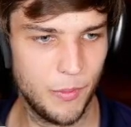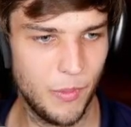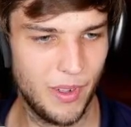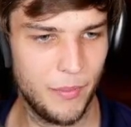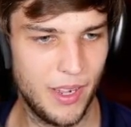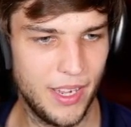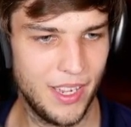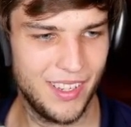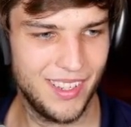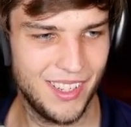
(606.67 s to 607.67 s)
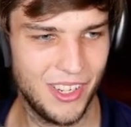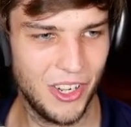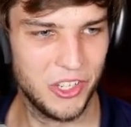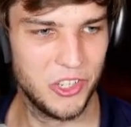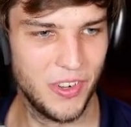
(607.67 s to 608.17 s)
one of my
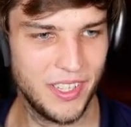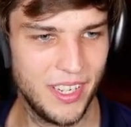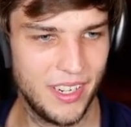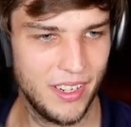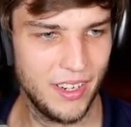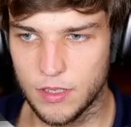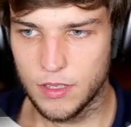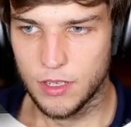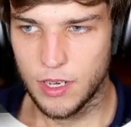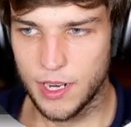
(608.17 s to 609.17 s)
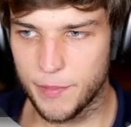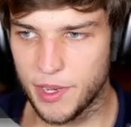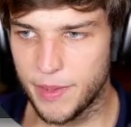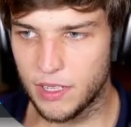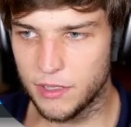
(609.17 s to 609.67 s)
hooks right there. All right, I'm going to
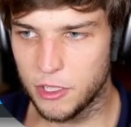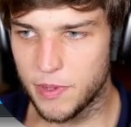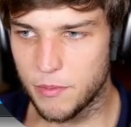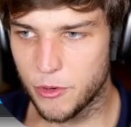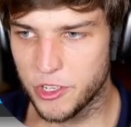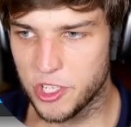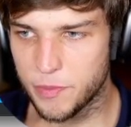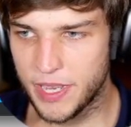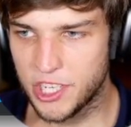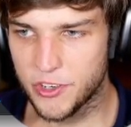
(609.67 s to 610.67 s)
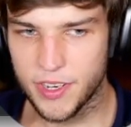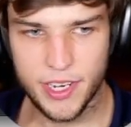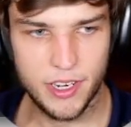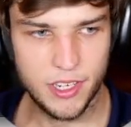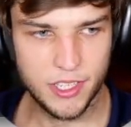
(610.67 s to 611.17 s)
make a little bit more space right
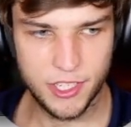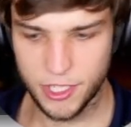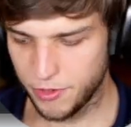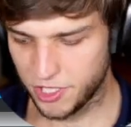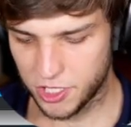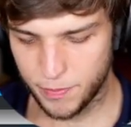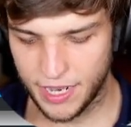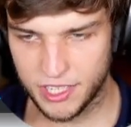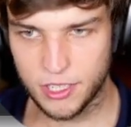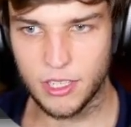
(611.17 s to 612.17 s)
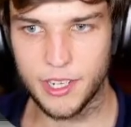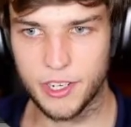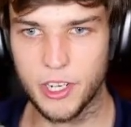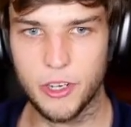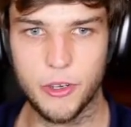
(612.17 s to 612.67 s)
here because I do expect Claude
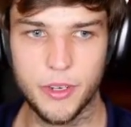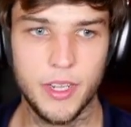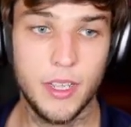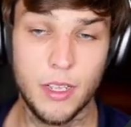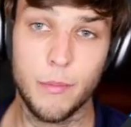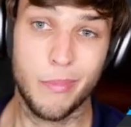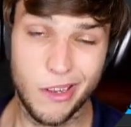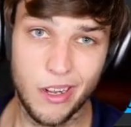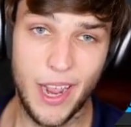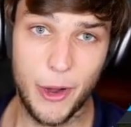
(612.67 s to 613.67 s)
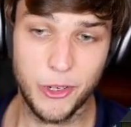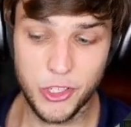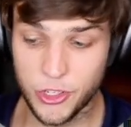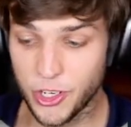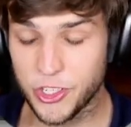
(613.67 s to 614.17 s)
Code per our
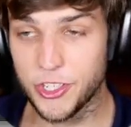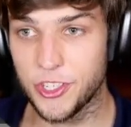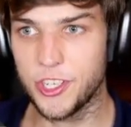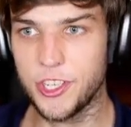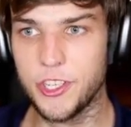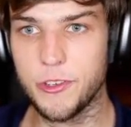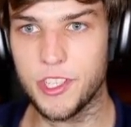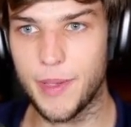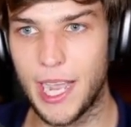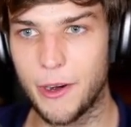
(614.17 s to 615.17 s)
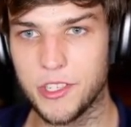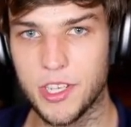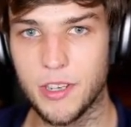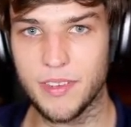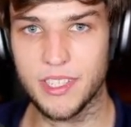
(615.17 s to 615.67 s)
instructions to use the powers
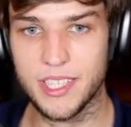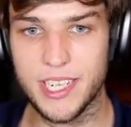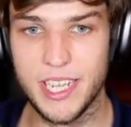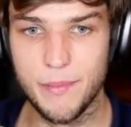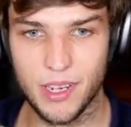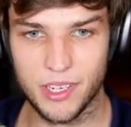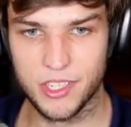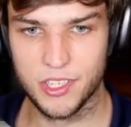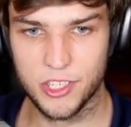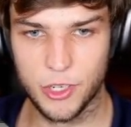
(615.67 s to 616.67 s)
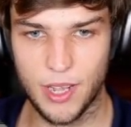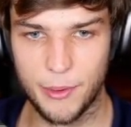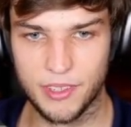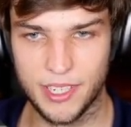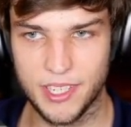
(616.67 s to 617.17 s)
of tmux. So I
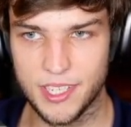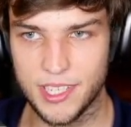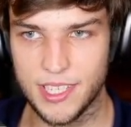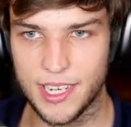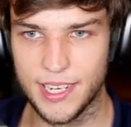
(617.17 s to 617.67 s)
would like to see that in